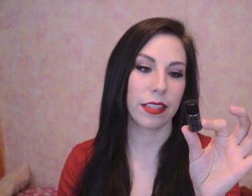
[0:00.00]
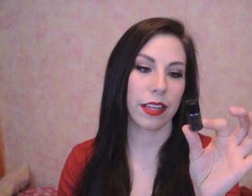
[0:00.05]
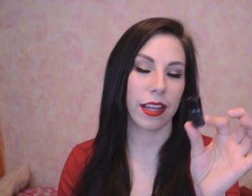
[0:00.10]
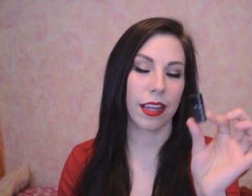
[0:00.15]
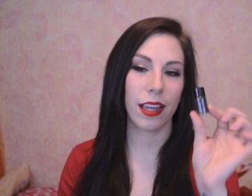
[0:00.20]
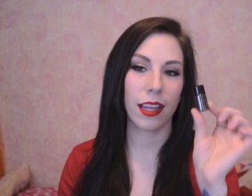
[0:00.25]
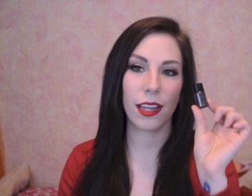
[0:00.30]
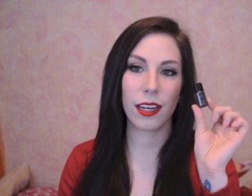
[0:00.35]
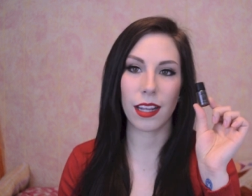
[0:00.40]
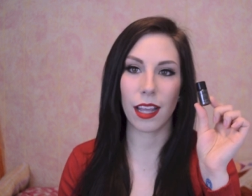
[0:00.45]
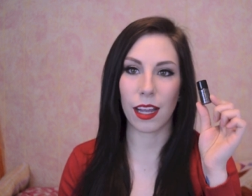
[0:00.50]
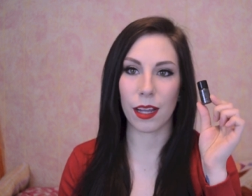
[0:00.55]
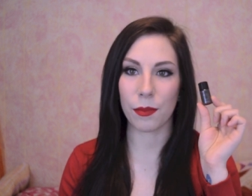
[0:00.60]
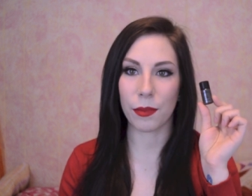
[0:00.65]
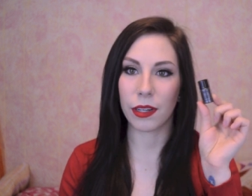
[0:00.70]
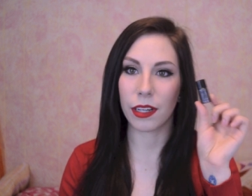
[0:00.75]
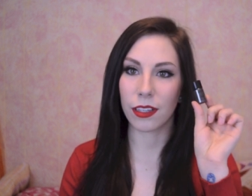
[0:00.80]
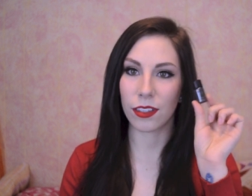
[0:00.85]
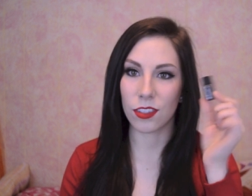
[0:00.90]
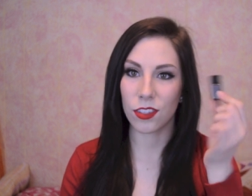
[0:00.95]
And yeah, I'm
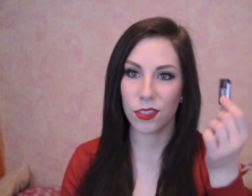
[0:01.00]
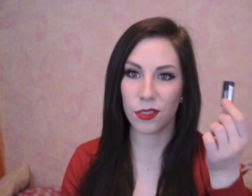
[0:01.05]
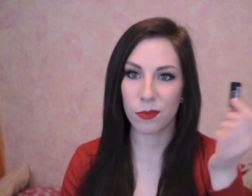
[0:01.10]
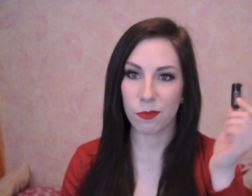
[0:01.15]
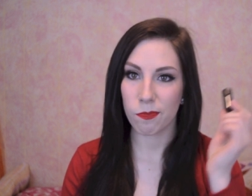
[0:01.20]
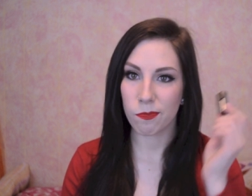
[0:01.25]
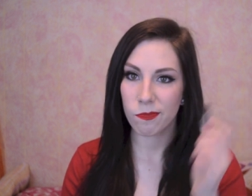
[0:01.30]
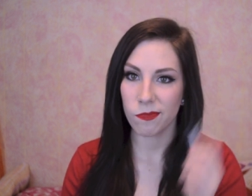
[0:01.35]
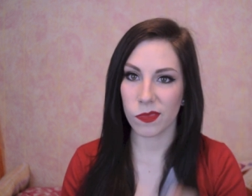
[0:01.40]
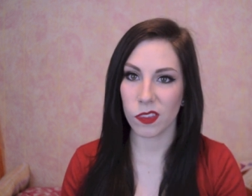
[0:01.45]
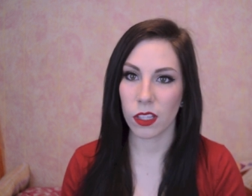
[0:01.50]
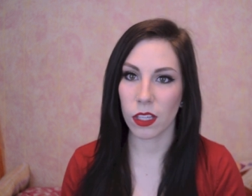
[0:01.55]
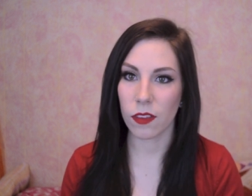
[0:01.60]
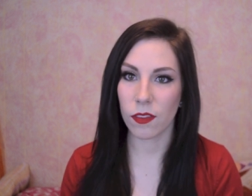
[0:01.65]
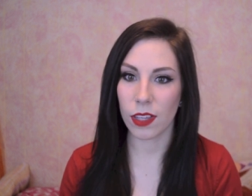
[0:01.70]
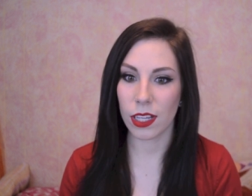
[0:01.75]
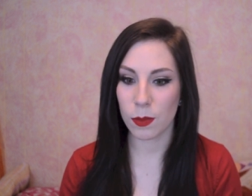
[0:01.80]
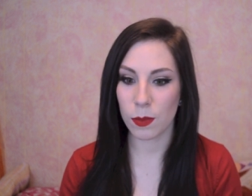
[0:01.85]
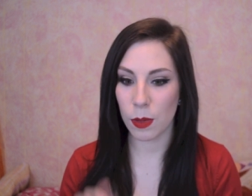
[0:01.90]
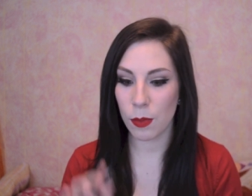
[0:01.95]
going to just give
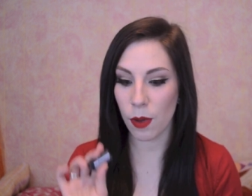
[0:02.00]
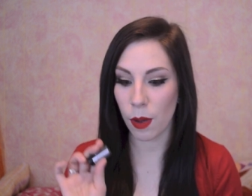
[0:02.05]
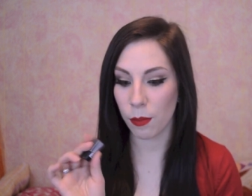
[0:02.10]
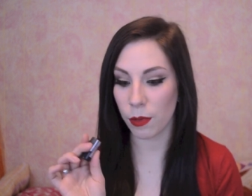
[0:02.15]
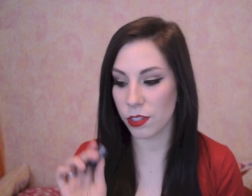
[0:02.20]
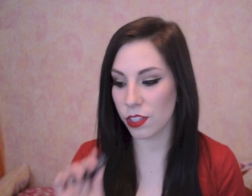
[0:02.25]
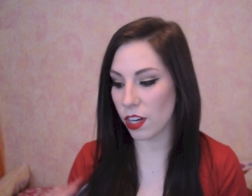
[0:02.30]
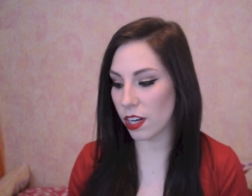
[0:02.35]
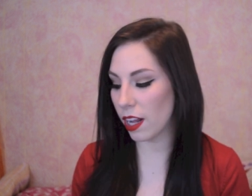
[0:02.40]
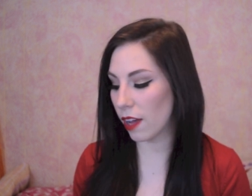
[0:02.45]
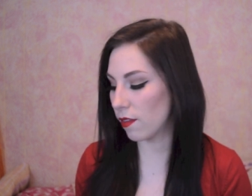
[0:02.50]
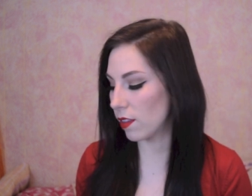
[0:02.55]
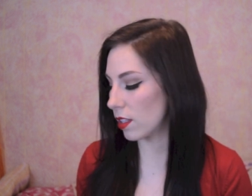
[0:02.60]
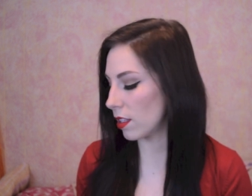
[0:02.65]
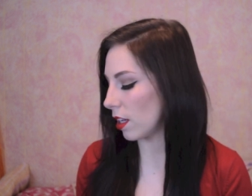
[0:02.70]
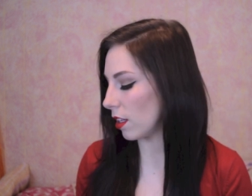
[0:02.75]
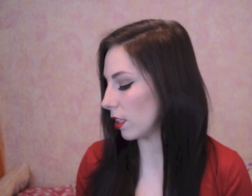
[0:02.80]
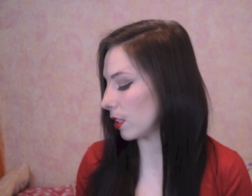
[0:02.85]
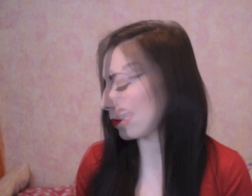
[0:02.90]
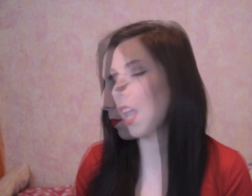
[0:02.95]
that to my mom because I already have this
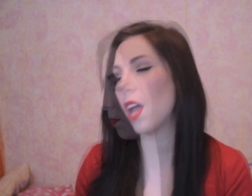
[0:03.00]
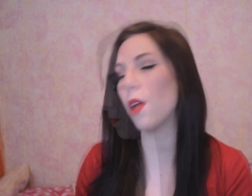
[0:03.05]
color.